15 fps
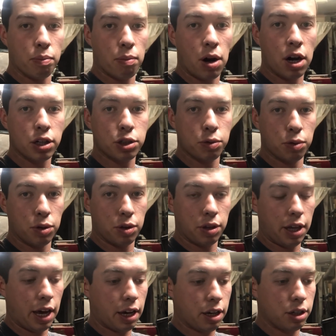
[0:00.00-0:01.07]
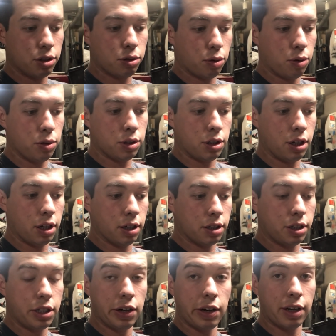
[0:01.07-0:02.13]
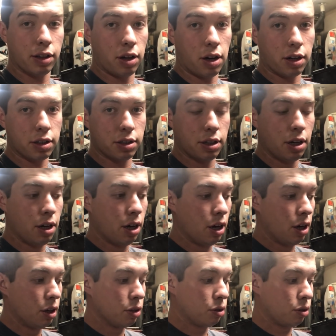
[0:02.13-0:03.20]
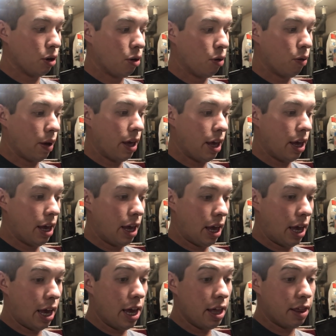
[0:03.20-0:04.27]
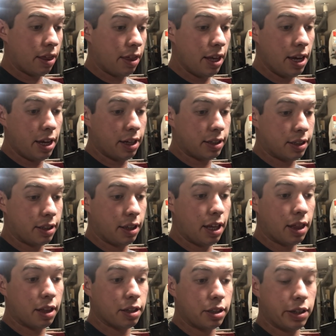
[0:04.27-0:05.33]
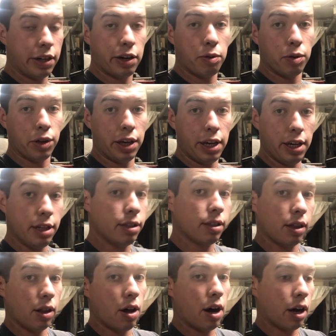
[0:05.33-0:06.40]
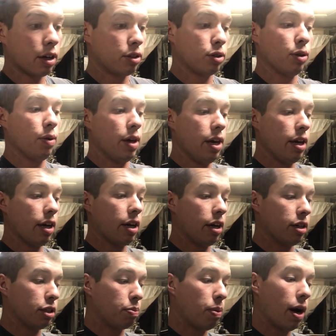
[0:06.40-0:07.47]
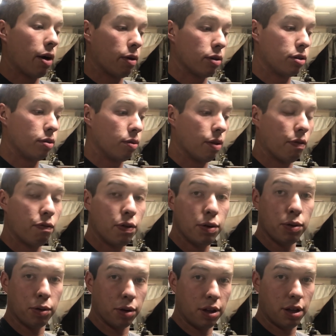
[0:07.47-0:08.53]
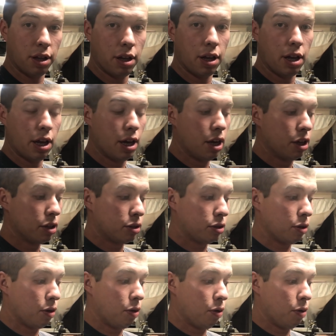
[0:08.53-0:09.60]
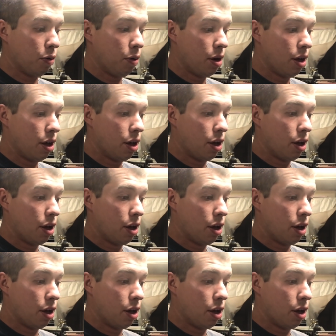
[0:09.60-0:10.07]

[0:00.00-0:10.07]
the module that controls the steering locks. So it thinks that the steering wheel is locked, so it cuts power to the fuel. So